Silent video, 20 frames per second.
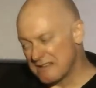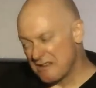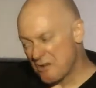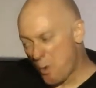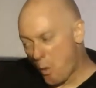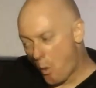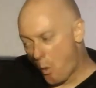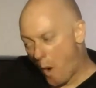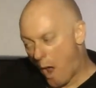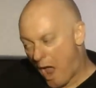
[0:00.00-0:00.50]

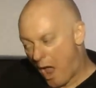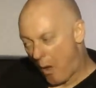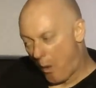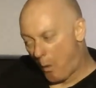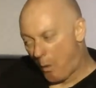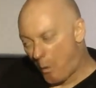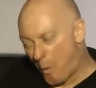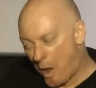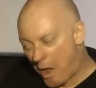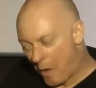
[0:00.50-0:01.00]
He's done this
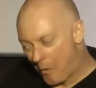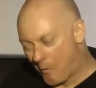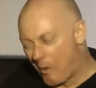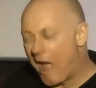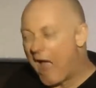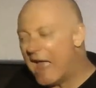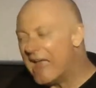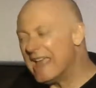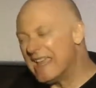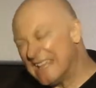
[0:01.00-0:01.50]
before,
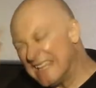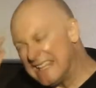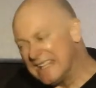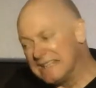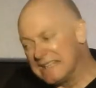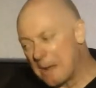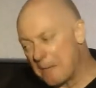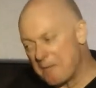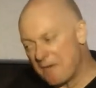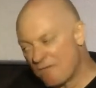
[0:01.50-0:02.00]
and Paul
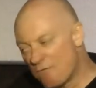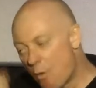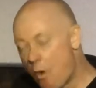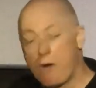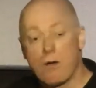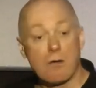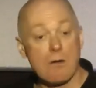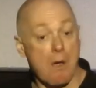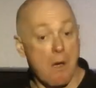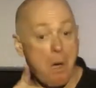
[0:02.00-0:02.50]

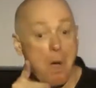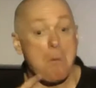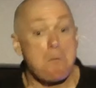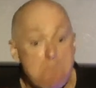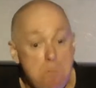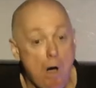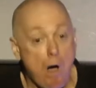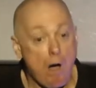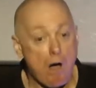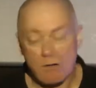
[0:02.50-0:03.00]
chooses not
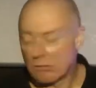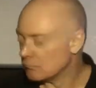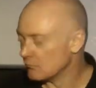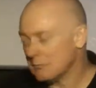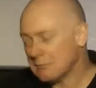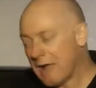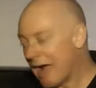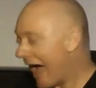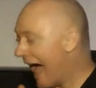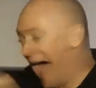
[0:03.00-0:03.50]
to take
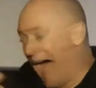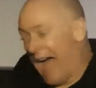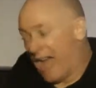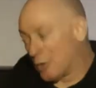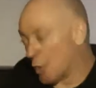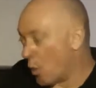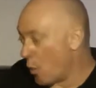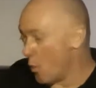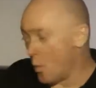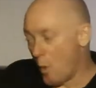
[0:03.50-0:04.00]
him
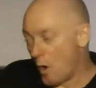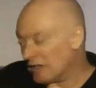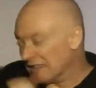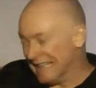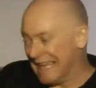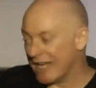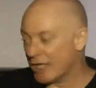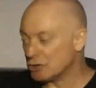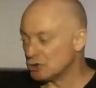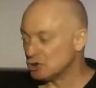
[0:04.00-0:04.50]
with him
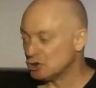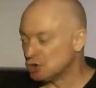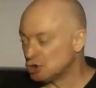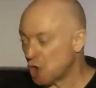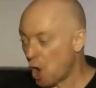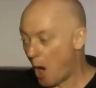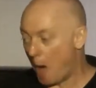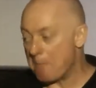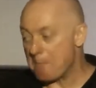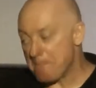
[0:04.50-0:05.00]
on this
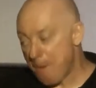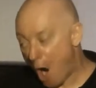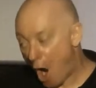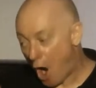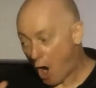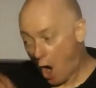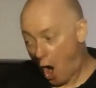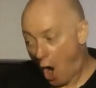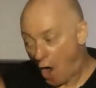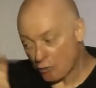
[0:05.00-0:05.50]
particular
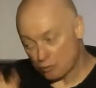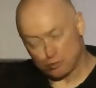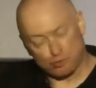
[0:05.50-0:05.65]
trip.